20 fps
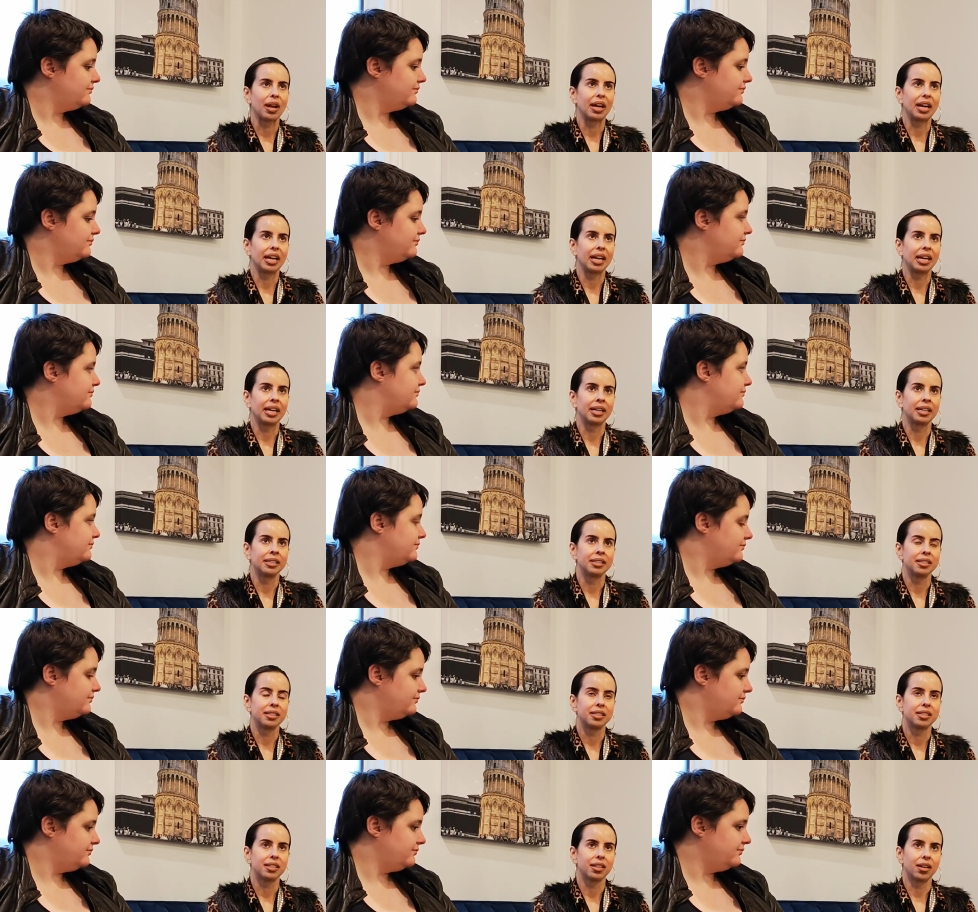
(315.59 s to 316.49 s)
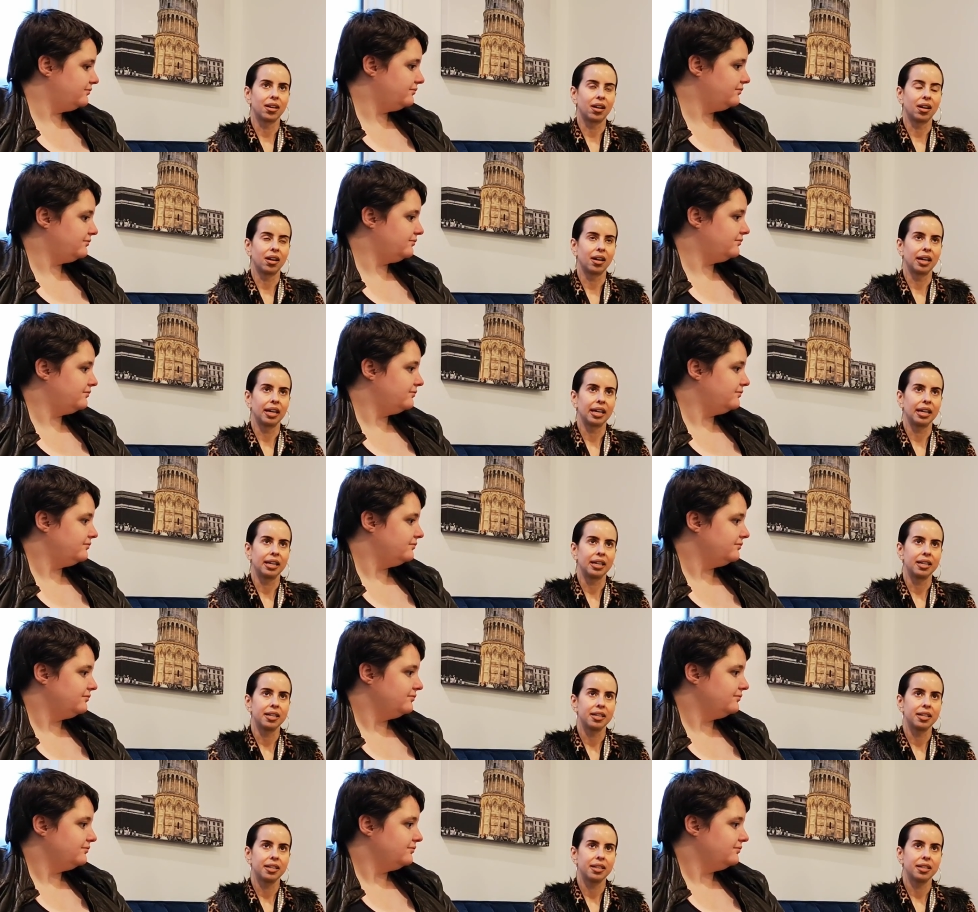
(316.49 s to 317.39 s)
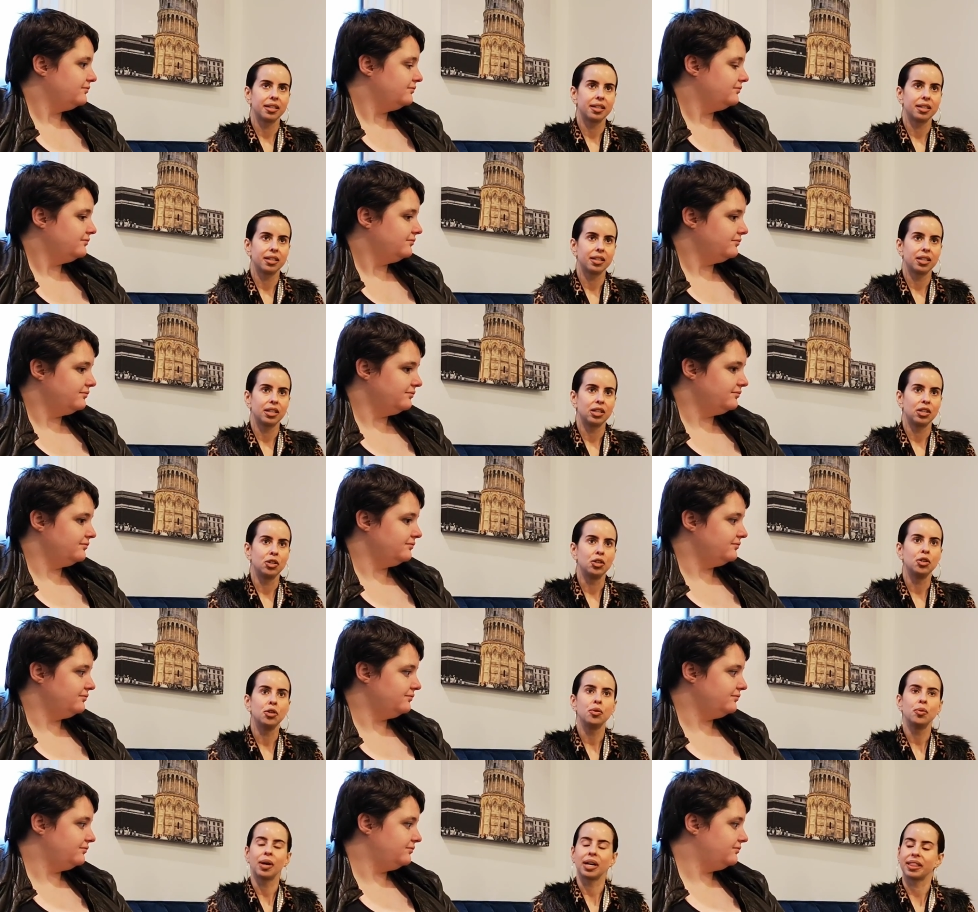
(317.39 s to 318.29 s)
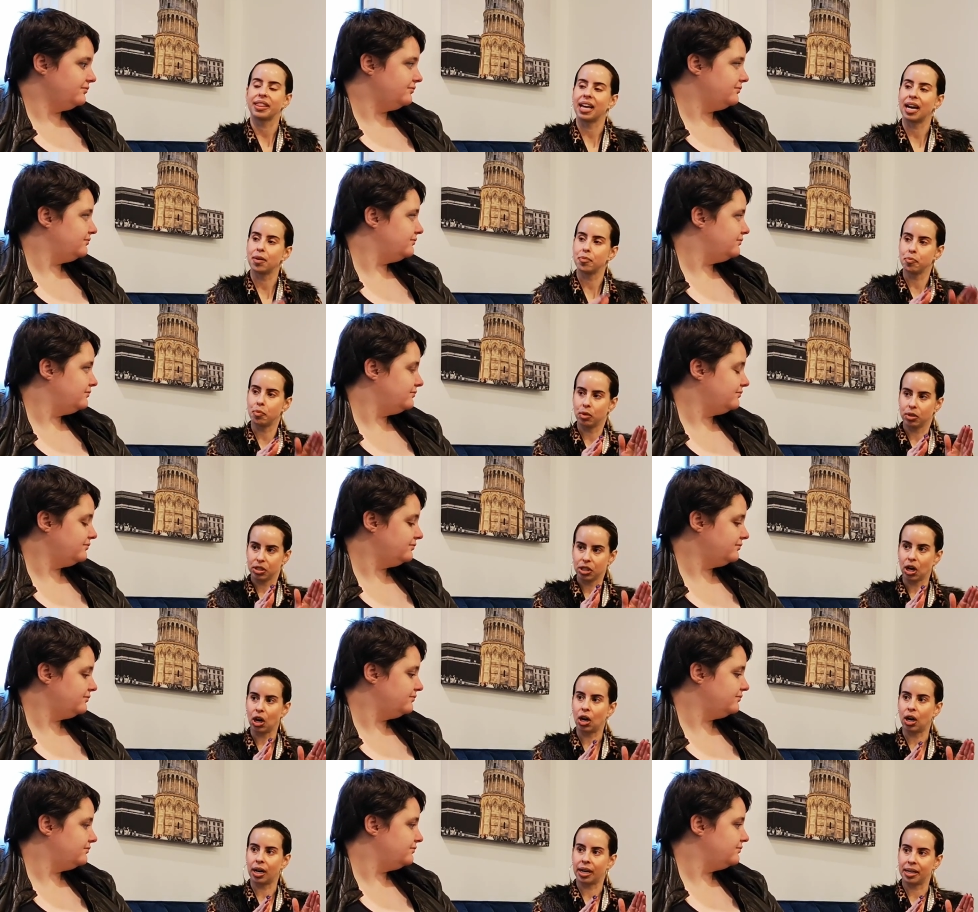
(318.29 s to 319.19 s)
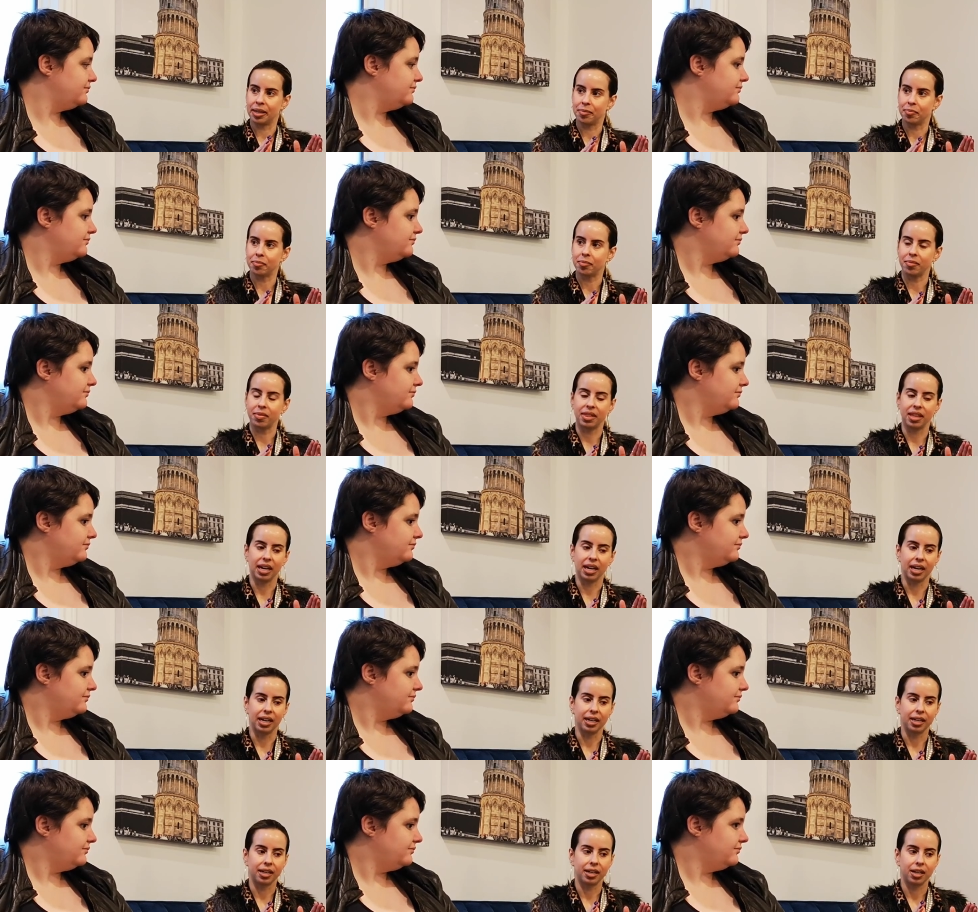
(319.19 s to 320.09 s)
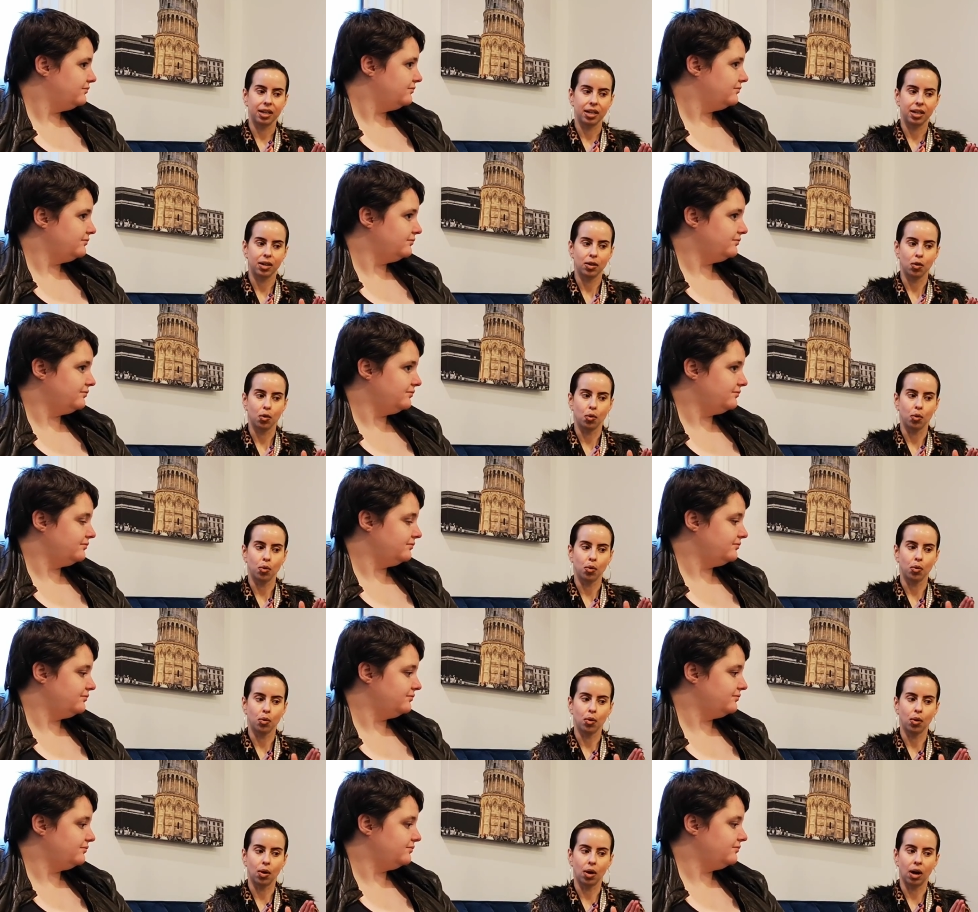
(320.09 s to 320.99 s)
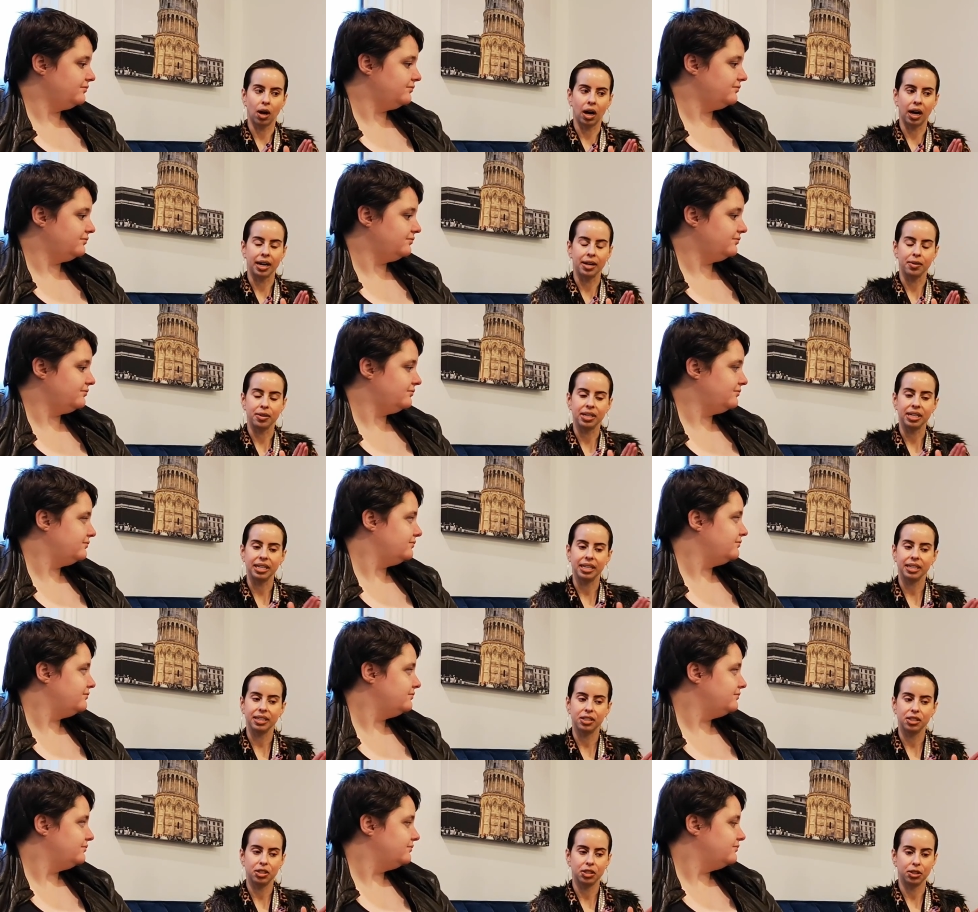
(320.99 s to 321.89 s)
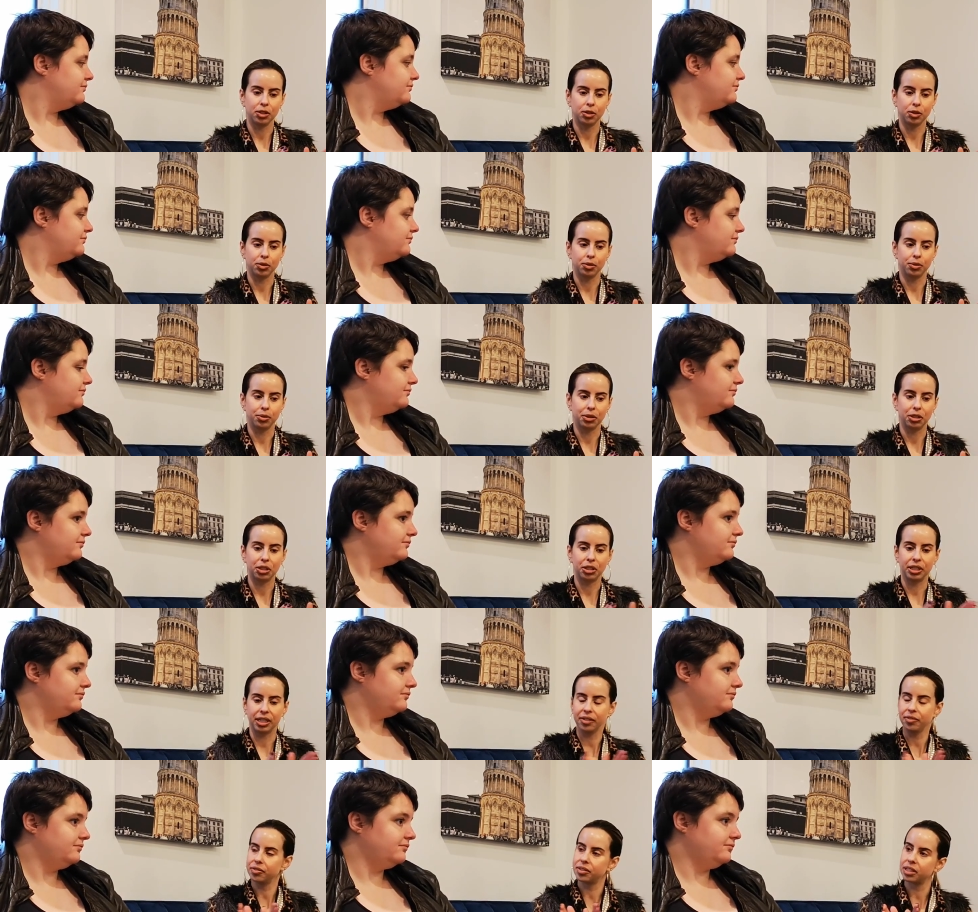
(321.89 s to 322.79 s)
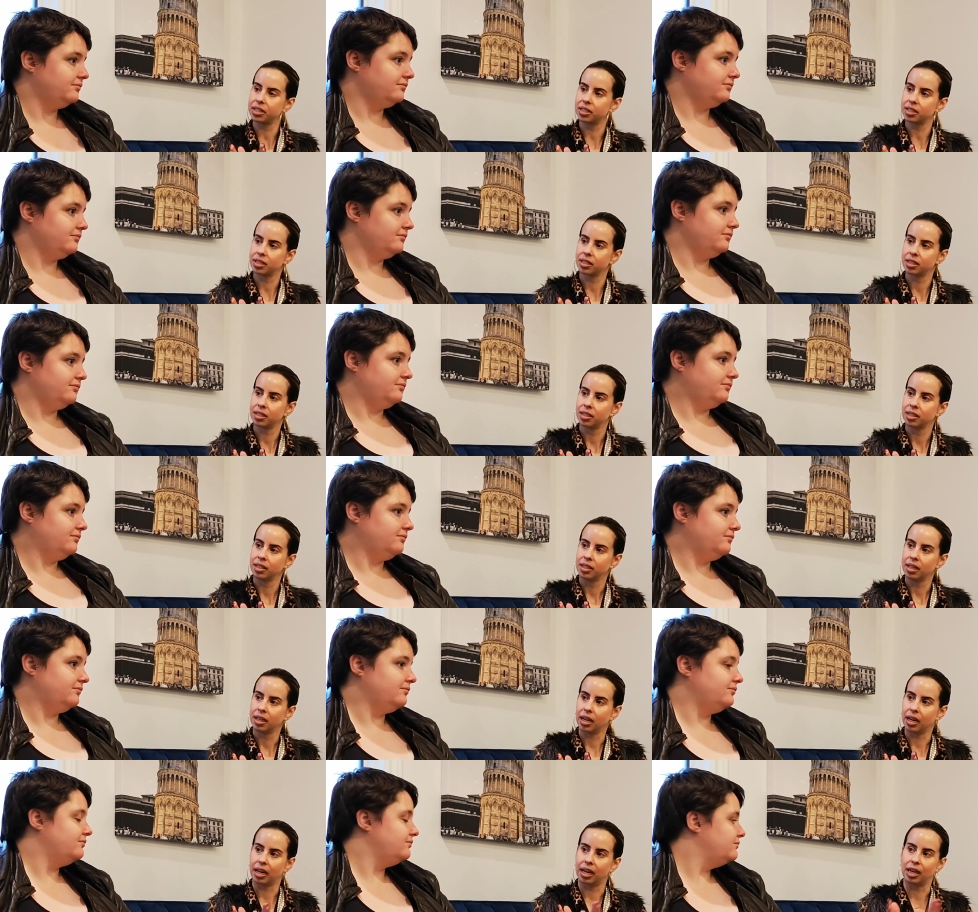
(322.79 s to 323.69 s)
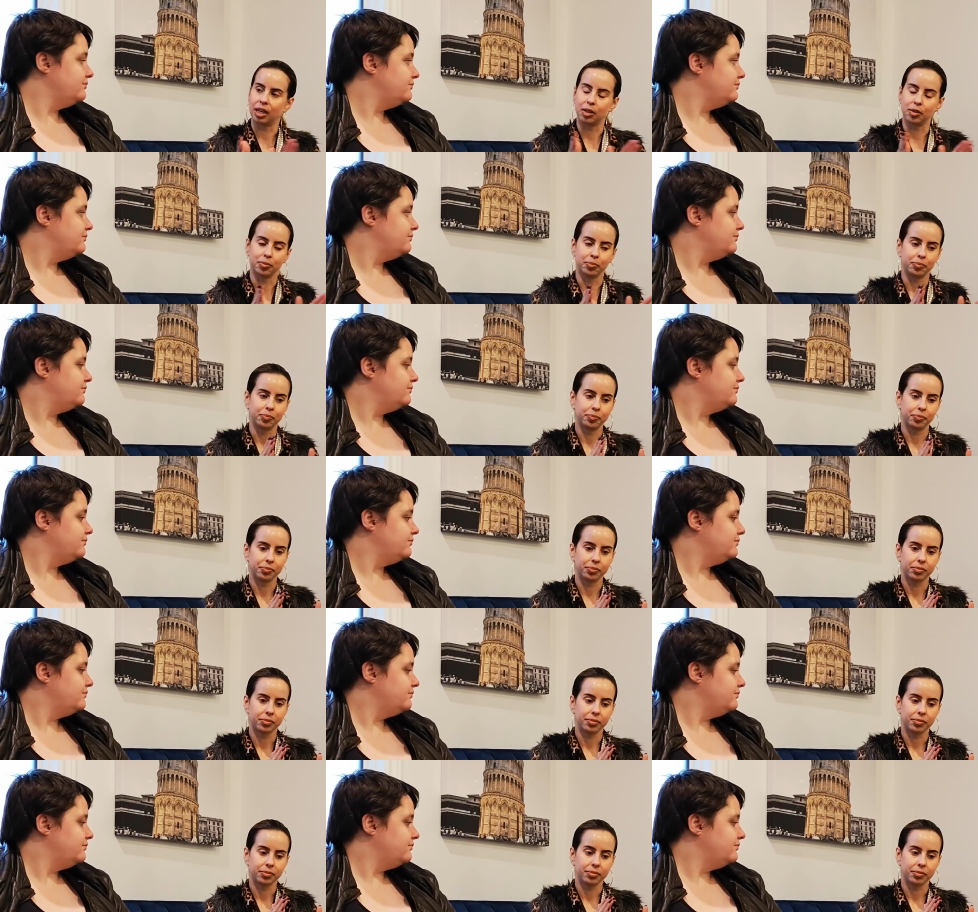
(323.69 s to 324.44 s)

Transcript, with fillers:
Speaker 1: and I knew at that time that I needed to shift um,